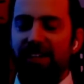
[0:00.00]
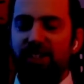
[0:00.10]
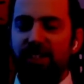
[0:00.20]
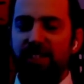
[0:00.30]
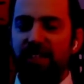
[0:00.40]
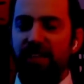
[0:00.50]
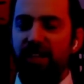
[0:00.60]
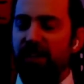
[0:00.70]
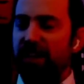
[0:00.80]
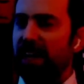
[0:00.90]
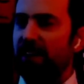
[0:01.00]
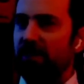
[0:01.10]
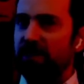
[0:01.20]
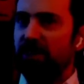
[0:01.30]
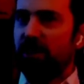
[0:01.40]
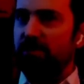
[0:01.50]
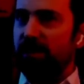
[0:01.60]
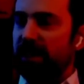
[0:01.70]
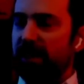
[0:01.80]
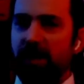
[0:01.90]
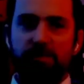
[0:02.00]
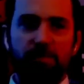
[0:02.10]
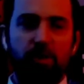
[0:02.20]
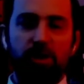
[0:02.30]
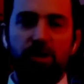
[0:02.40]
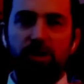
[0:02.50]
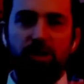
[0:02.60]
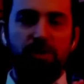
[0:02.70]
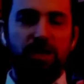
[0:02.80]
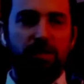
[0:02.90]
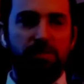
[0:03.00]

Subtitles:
and just that they have at Viscom, like or you can use